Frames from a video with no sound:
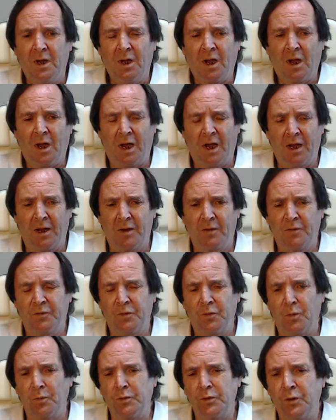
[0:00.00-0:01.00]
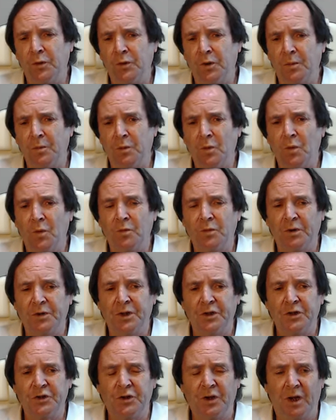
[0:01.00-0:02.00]
uh, from Europe over
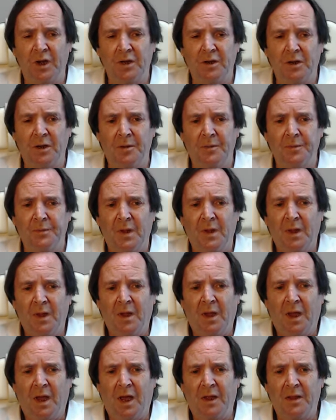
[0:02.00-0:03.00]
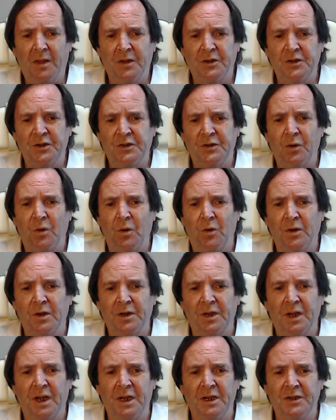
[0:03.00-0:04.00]
to China. And this is the
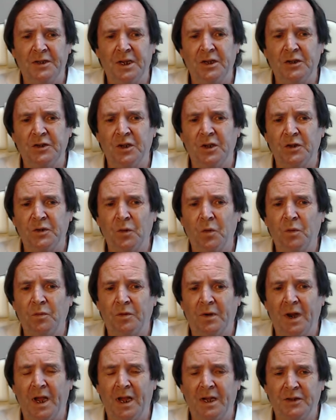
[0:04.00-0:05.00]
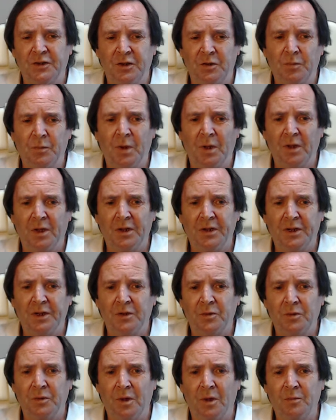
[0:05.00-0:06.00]
organisation's overarching
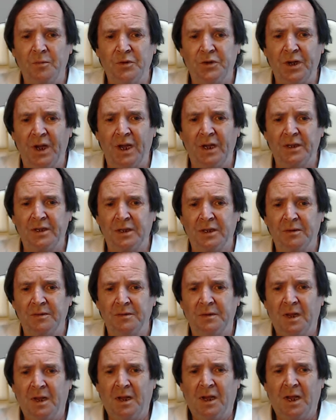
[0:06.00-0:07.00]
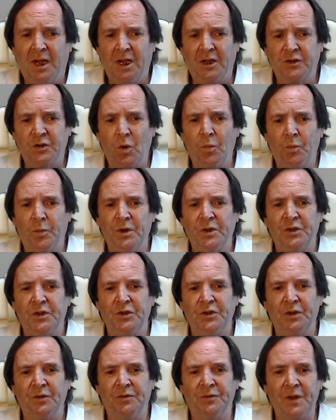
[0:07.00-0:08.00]
political objective. It's open to
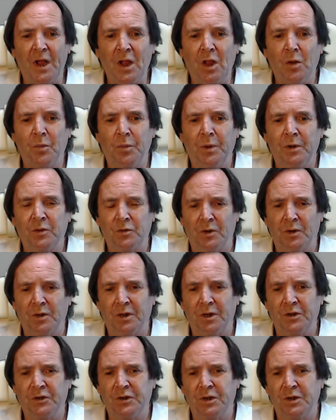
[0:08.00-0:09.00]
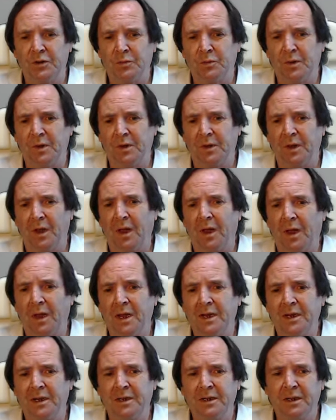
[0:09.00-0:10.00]
developing relations with uh,
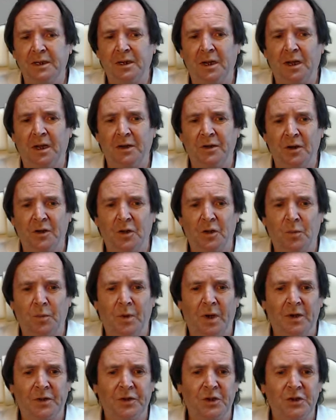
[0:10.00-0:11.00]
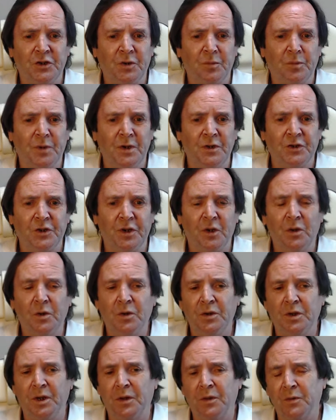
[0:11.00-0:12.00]
India and other participants,
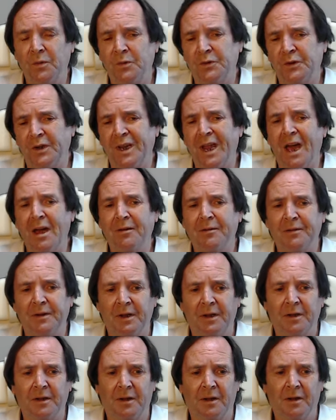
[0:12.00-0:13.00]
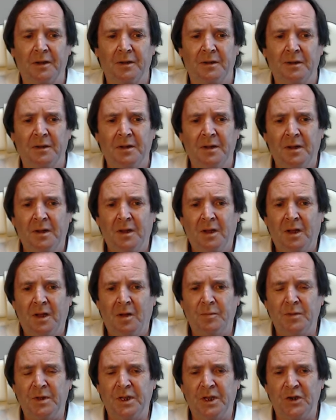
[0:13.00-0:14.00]
including those in Africa.
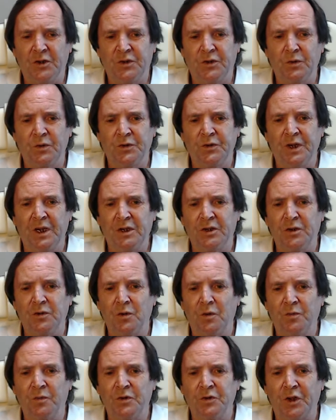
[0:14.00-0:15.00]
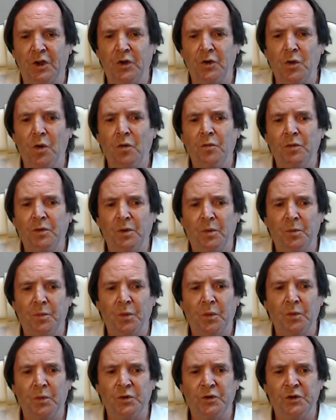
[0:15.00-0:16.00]
I mean, the association offers a novel
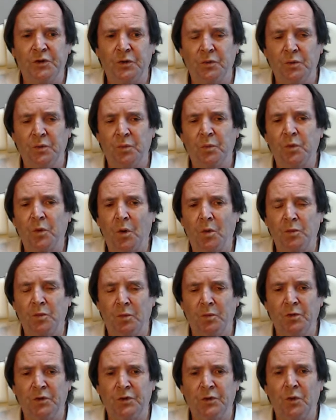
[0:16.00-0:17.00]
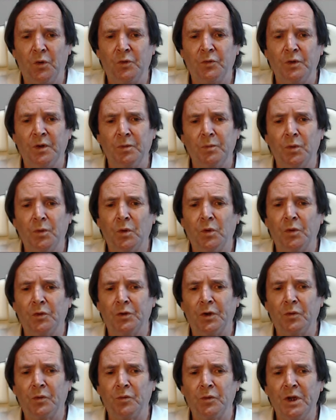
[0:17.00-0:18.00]
approach to problem solving, both on
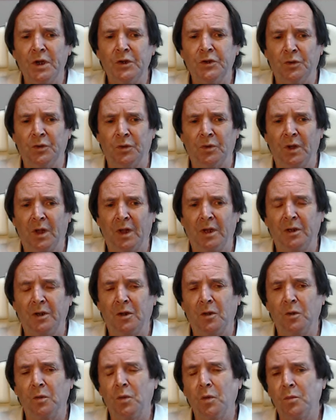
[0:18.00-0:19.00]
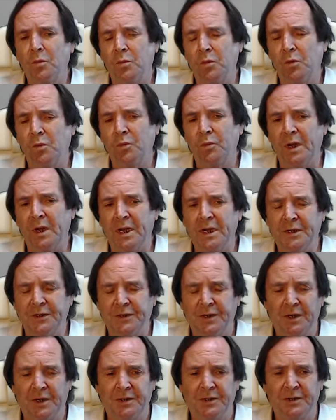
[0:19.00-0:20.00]
a regional and global
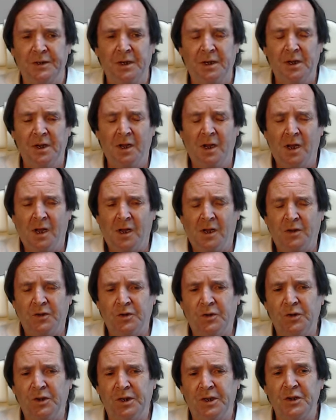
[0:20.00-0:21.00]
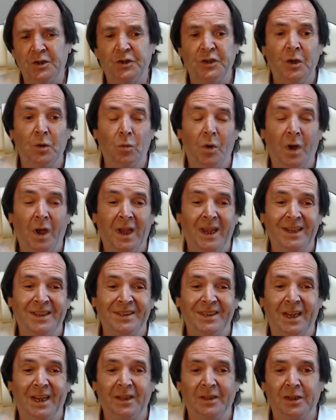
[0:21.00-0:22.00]
basis. So you can see why
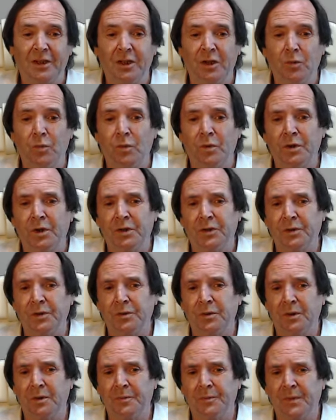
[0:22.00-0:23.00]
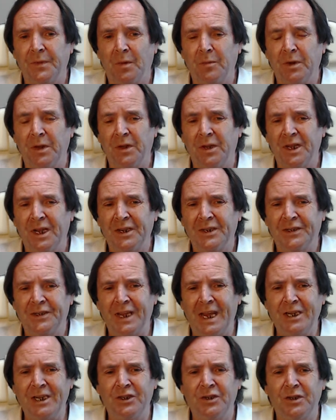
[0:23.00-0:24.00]
exactly they want to do it. I mean, the
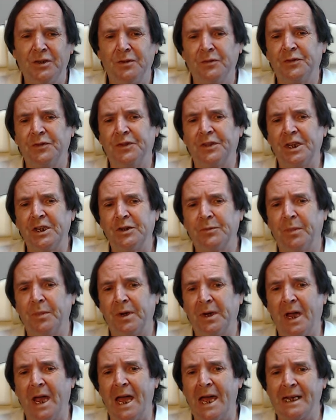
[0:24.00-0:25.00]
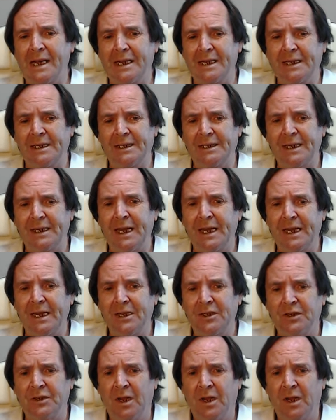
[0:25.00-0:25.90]
accession of disparate states